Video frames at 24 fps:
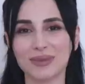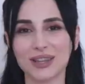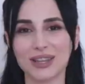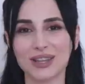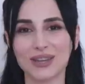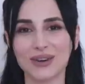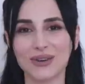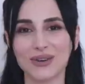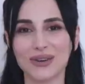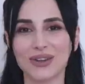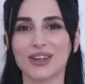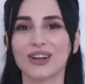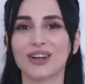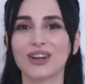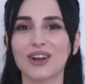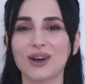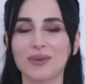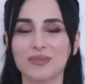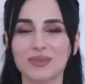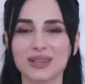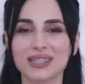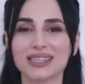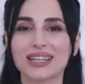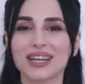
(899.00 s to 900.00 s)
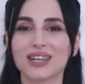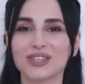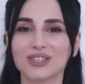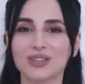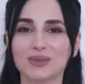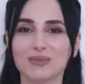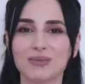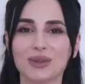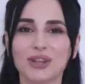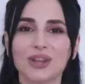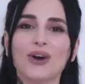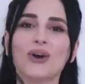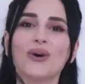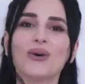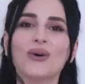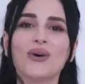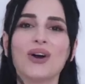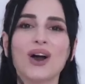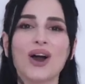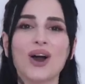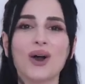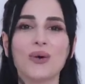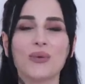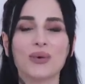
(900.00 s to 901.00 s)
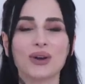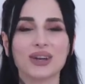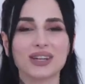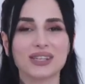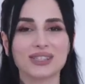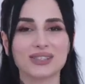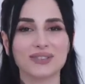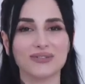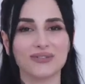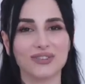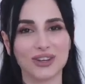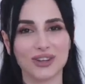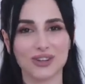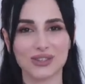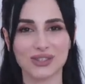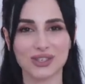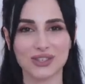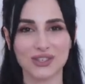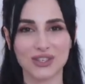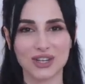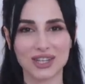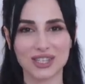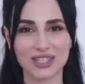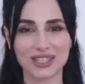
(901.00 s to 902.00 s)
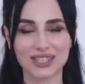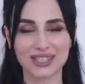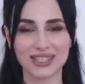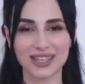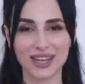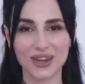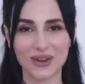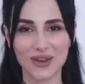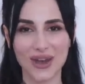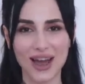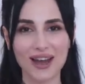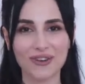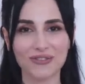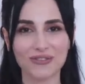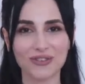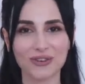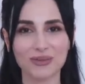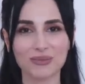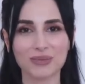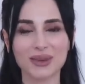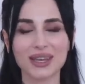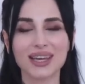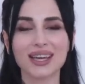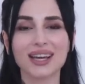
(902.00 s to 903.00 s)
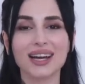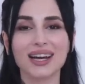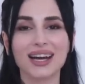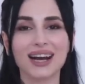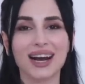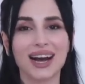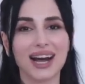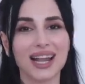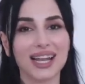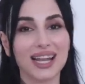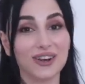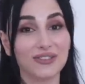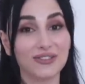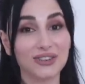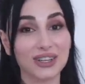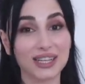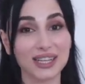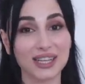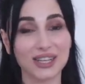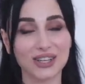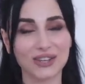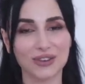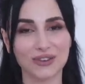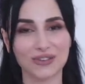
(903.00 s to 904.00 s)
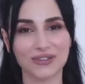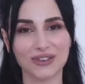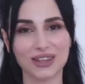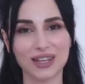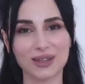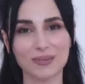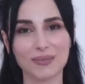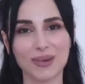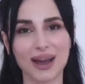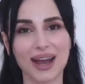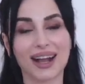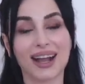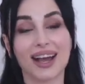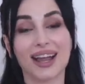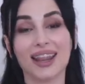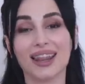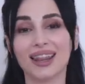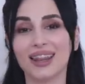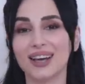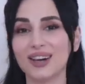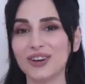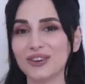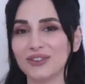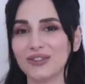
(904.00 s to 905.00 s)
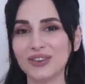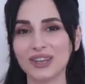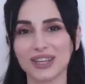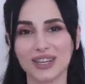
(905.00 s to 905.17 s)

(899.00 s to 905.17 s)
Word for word: me know in the comment section below what are some video suggestions that you have for me. I love reading your feedback. I love